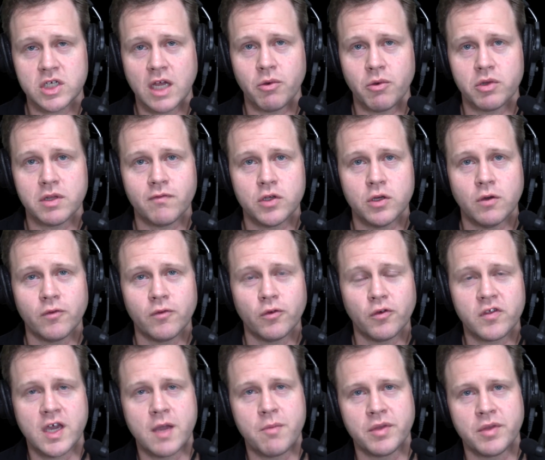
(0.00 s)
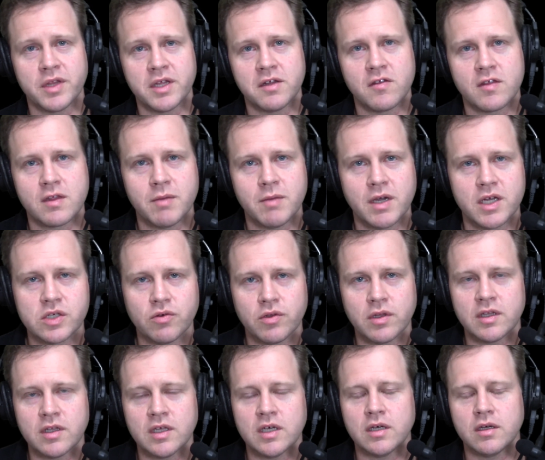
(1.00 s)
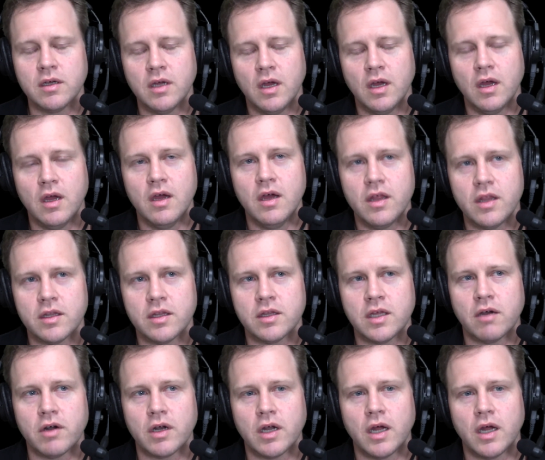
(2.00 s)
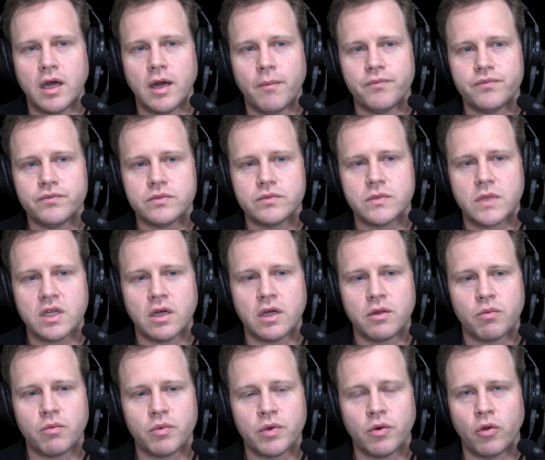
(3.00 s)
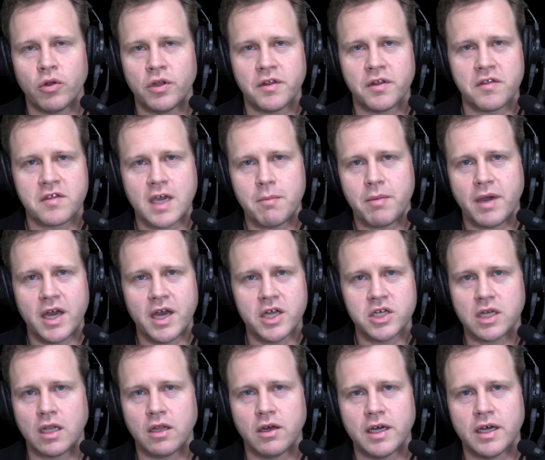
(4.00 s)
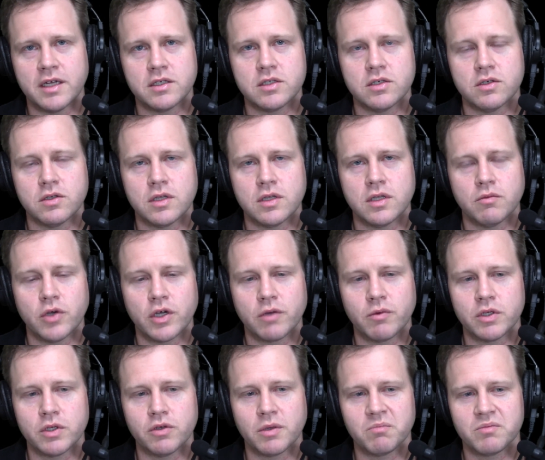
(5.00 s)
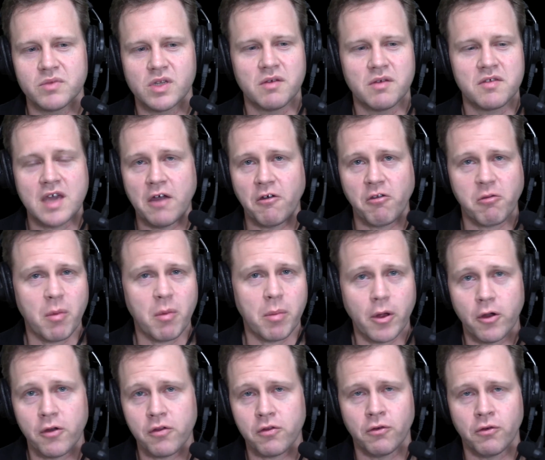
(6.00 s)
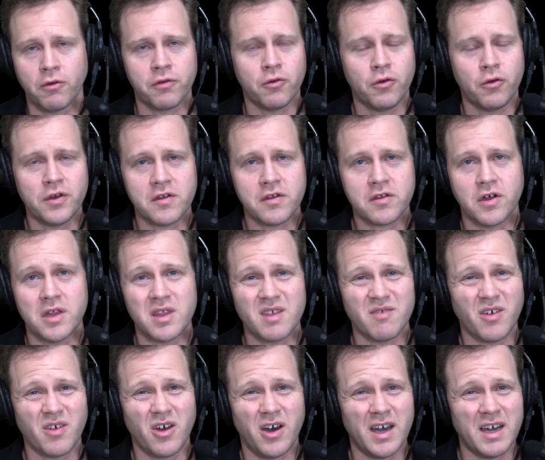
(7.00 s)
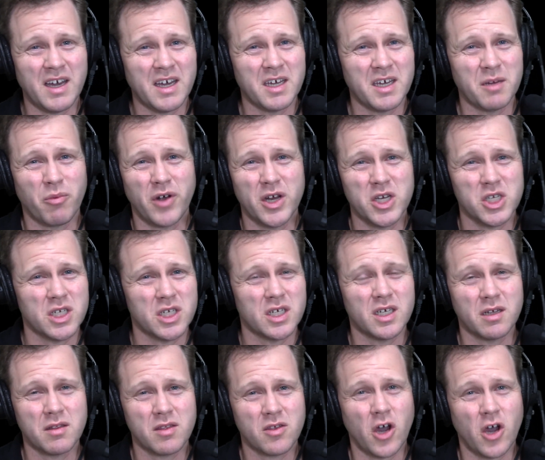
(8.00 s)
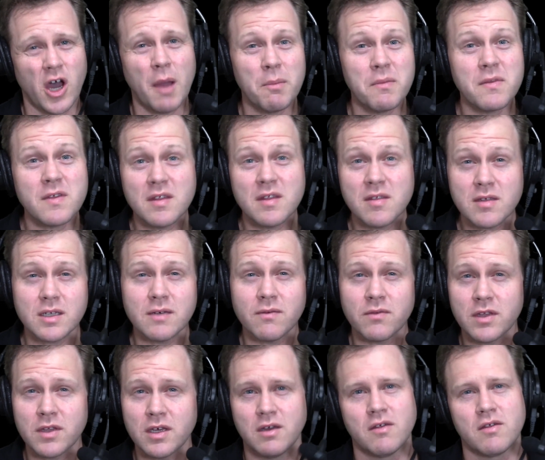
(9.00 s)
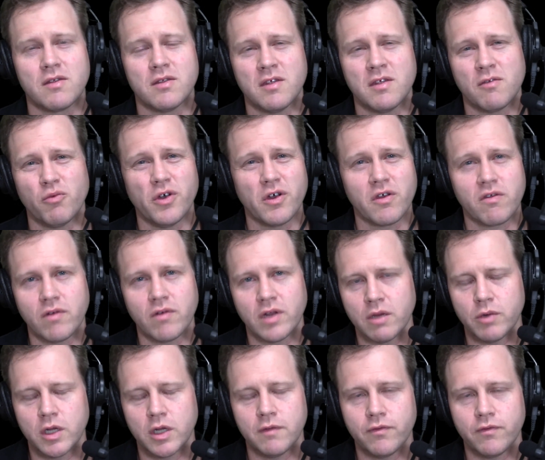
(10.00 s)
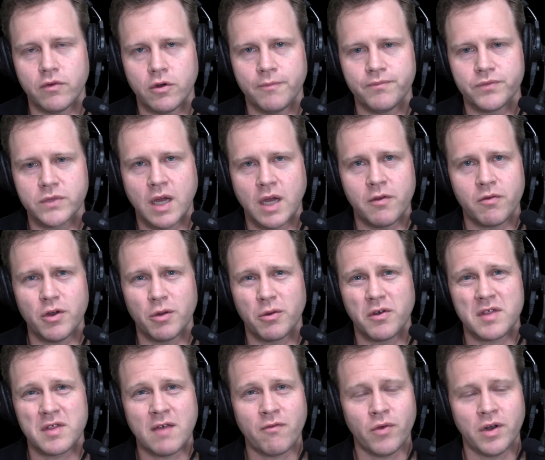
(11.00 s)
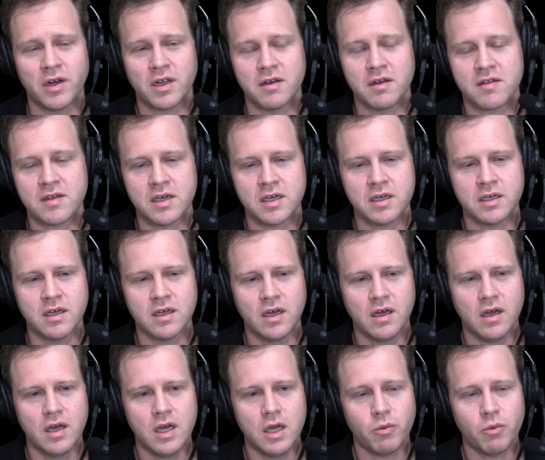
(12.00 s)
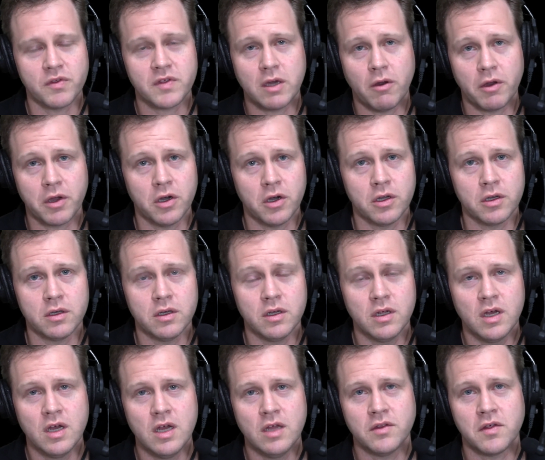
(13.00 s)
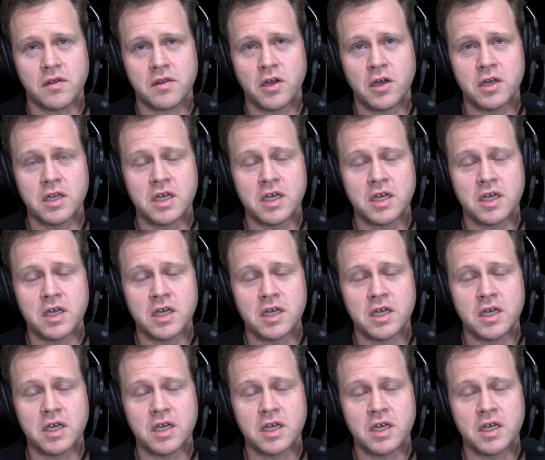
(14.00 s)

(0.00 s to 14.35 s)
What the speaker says: with a few of your team leaders to make sure that we're all on the same page and aligned to the work we're doing. Sales proposals, all those kinds of high pressure, time sensitive things. This works really well for as well, because everyone can see what's going on. There's no